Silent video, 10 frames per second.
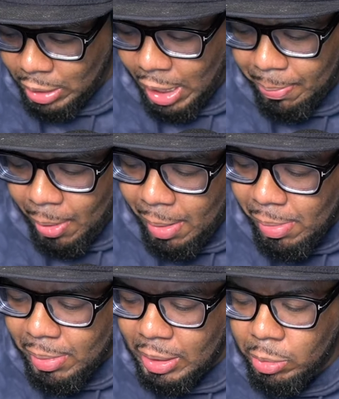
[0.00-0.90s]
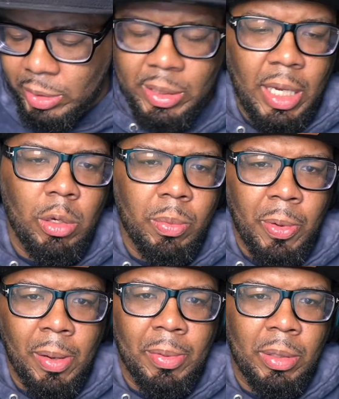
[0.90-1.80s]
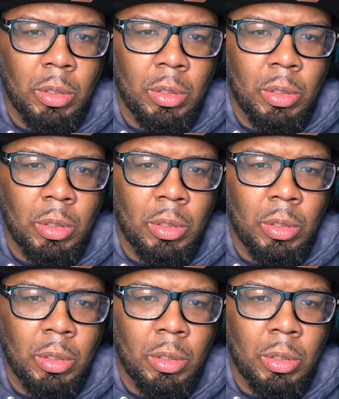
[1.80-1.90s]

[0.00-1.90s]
then I probably would say you would probably